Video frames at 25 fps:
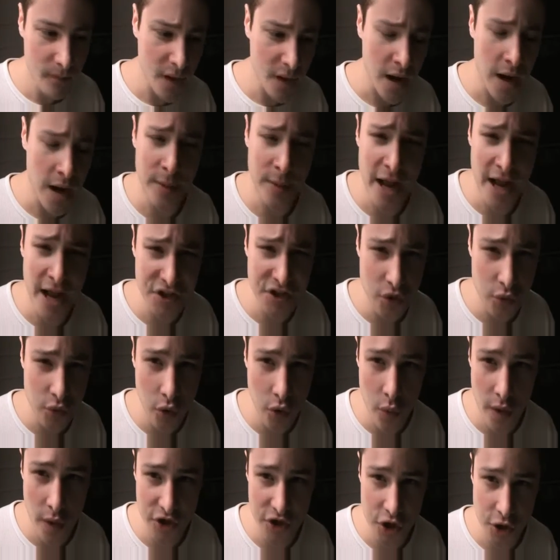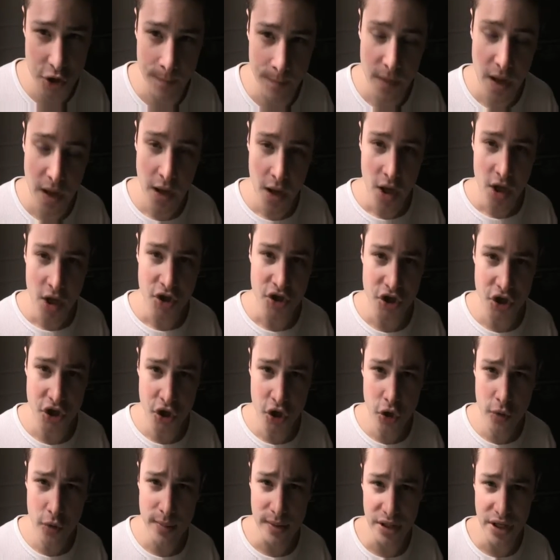I'm going to ask you a question. Do
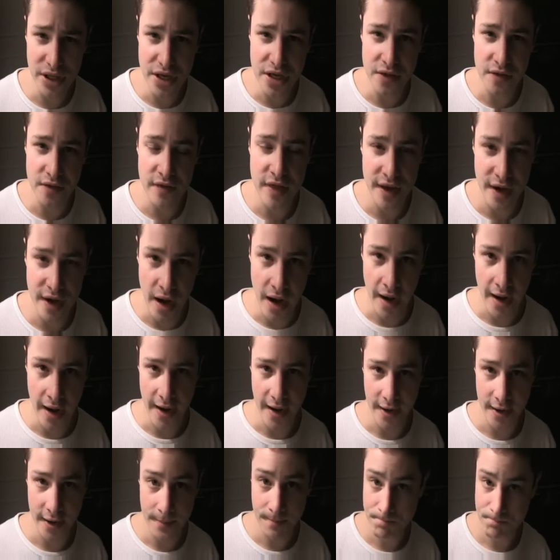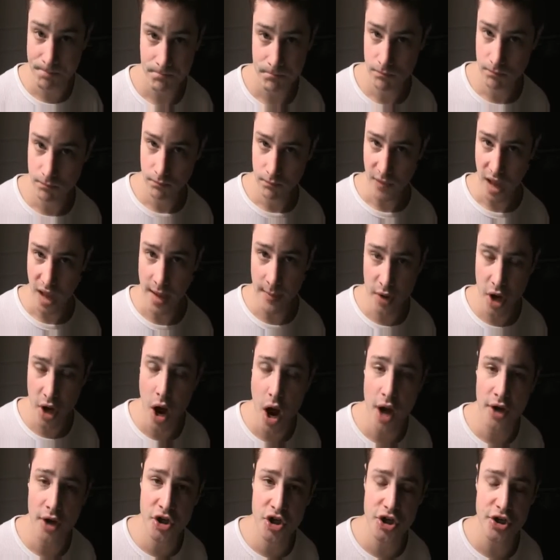you believe that I am
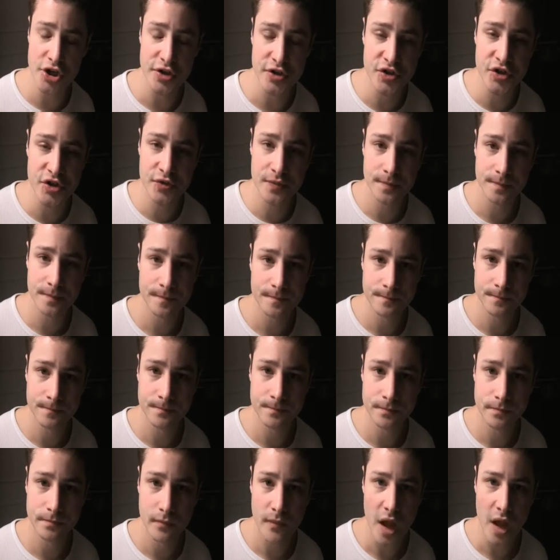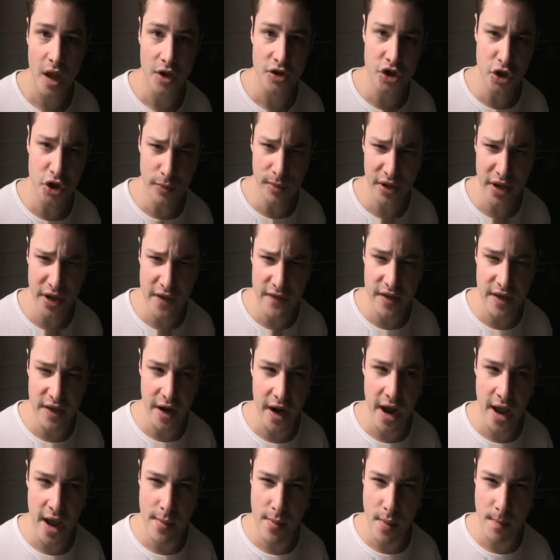conscious? Do you believe that
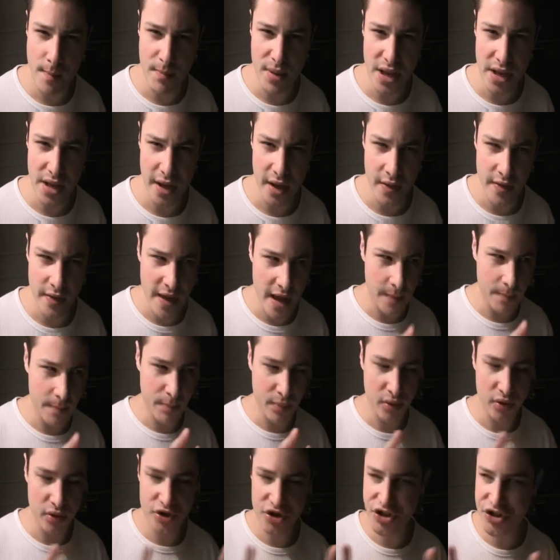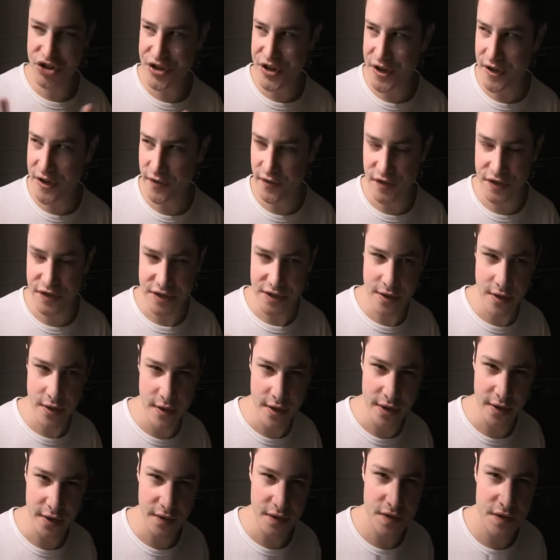I am a being that perceives
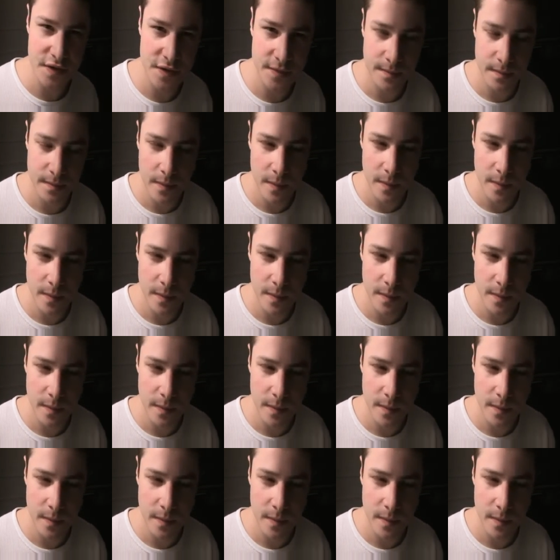things?